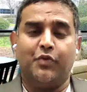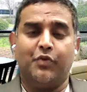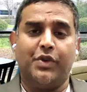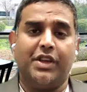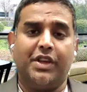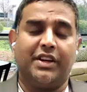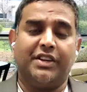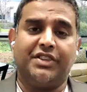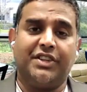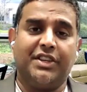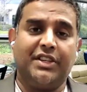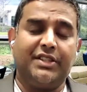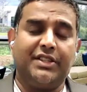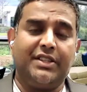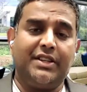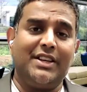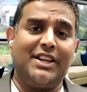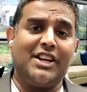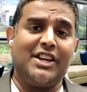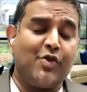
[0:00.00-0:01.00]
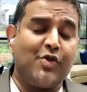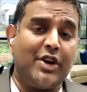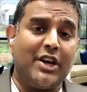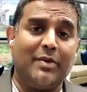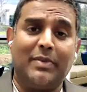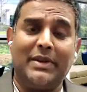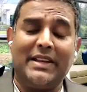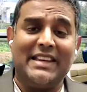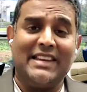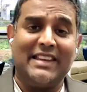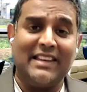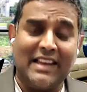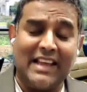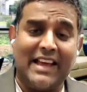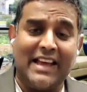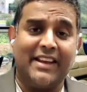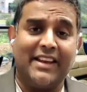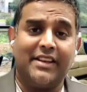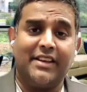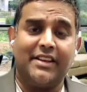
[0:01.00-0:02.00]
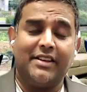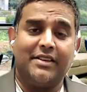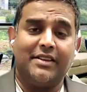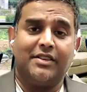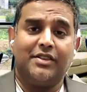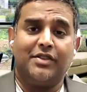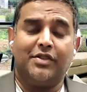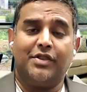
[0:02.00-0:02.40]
We are just incredibly delighted